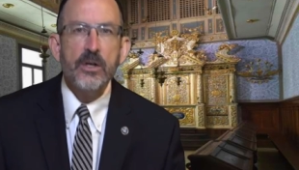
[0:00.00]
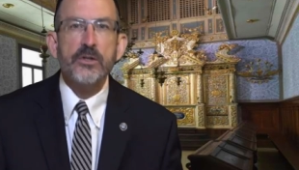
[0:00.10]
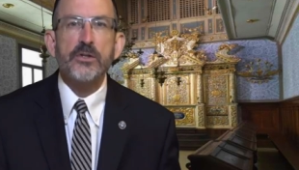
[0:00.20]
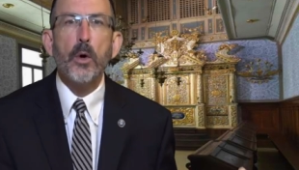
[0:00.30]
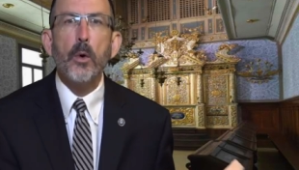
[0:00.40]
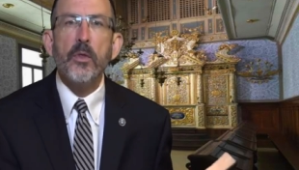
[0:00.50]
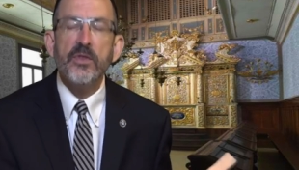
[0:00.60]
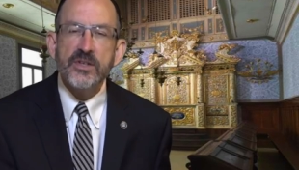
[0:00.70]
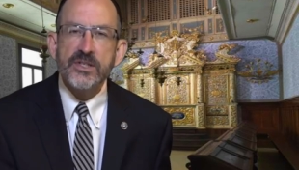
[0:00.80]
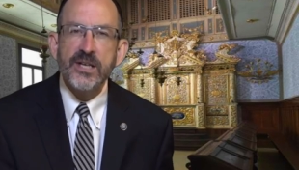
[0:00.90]
So
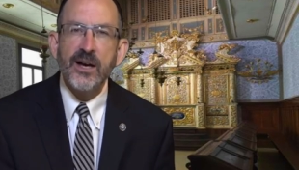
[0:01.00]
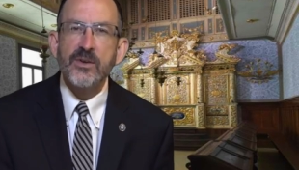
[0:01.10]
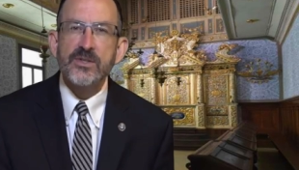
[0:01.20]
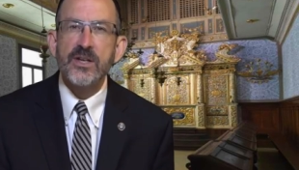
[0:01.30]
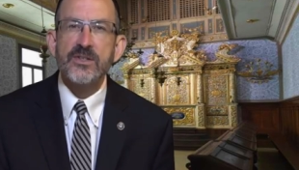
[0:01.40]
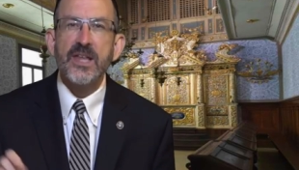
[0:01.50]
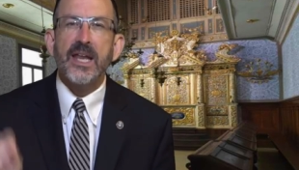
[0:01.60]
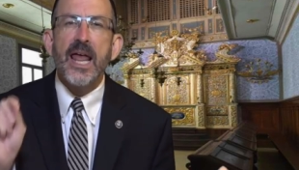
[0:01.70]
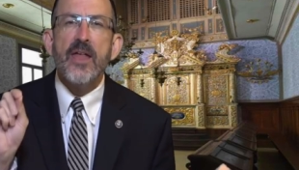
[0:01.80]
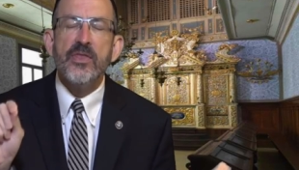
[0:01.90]
this tells us
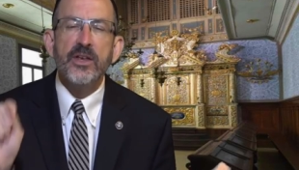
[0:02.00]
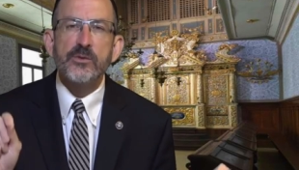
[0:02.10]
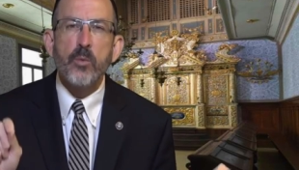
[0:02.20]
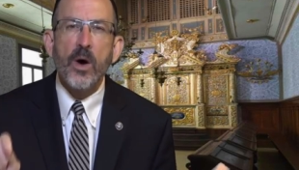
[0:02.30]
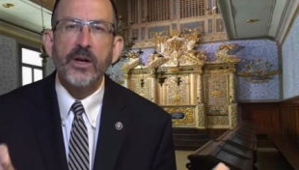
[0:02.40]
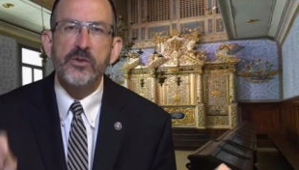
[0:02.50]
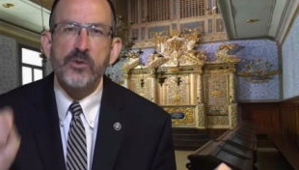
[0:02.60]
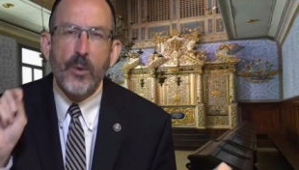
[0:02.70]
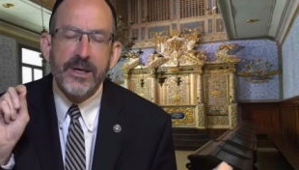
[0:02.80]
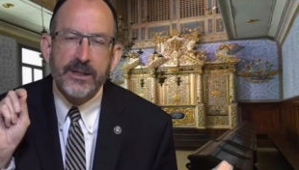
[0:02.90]
that this one who's
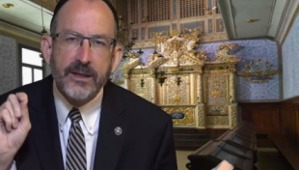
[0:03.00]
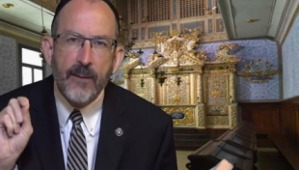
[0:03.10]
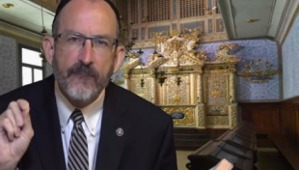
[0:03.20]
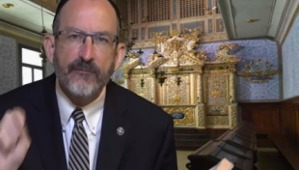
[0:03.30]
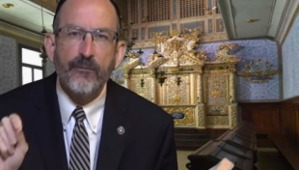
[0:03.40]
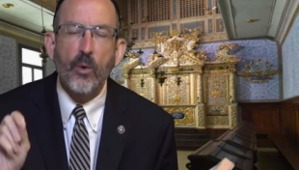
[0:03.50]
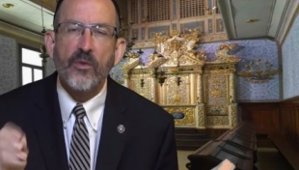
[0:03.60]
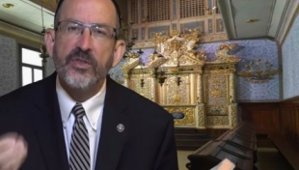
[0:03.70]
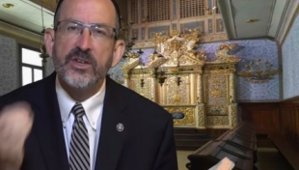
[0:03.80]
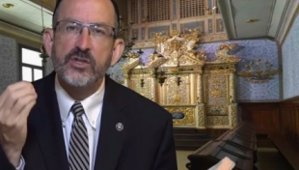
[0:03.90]
going to come
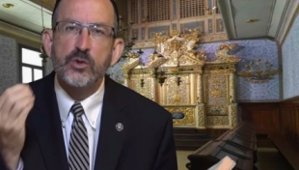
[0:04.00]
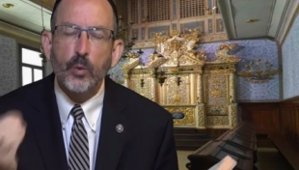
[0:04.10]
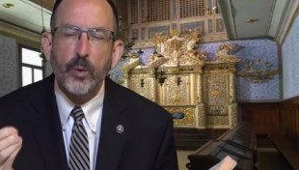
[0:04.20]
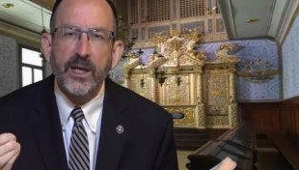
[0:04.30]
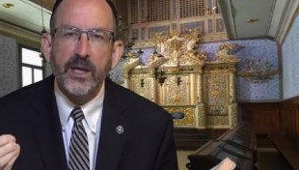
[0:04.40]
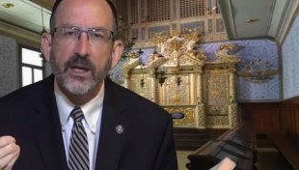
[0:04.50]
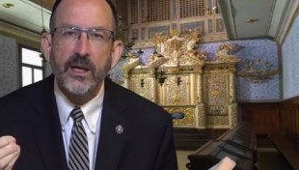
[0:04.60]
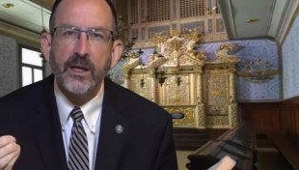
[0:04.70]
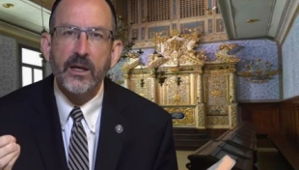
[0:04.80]
forth, this twig